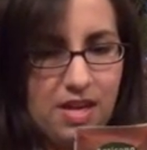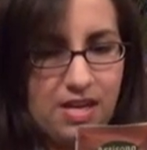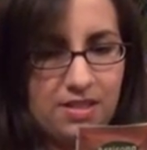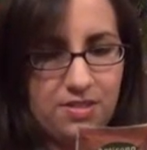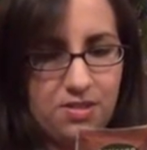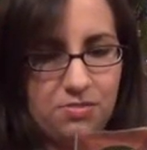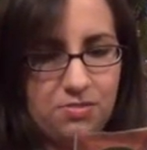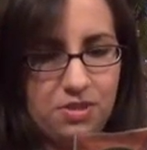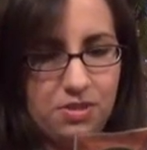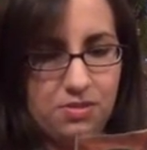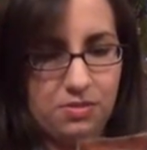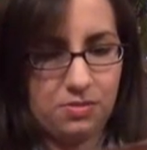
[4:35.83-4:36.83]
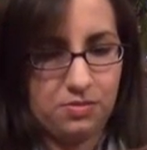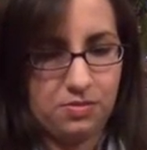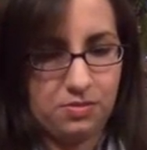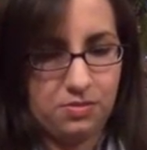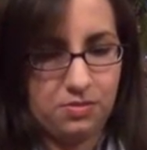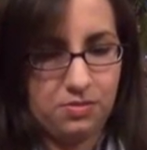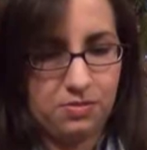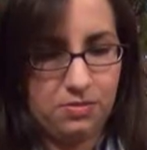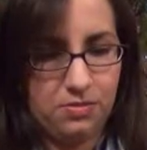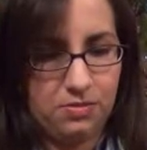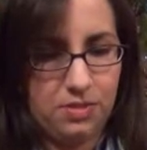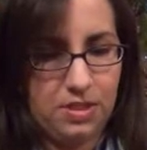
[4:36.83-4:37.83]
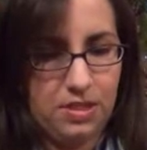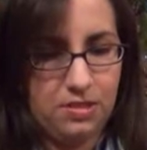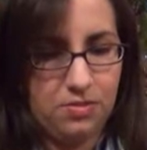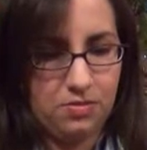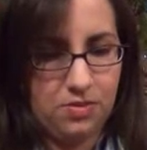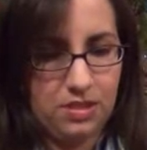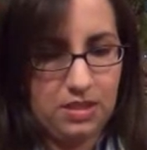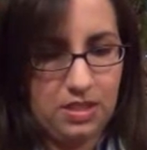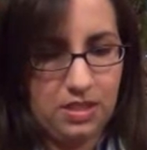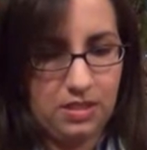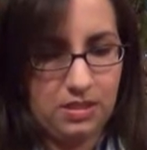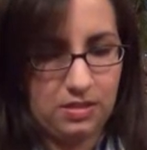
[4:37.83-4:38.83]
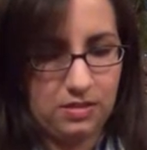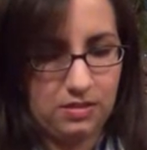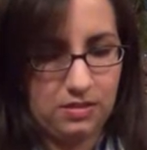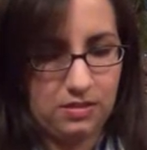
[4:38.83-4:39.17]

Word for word: I don't know. It doesn't really say.